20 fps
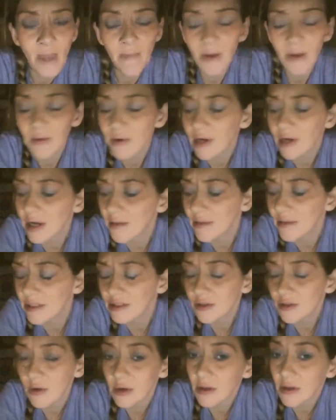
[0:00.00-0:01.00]
People come
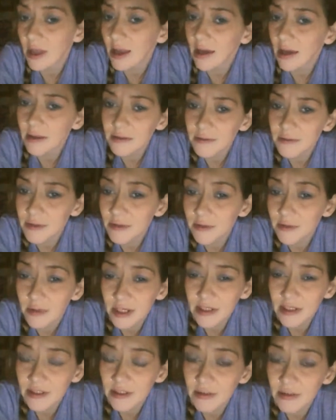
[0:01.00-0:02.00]
into our lives for a
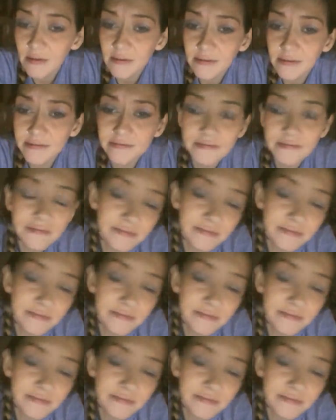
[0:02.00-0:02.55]
reason.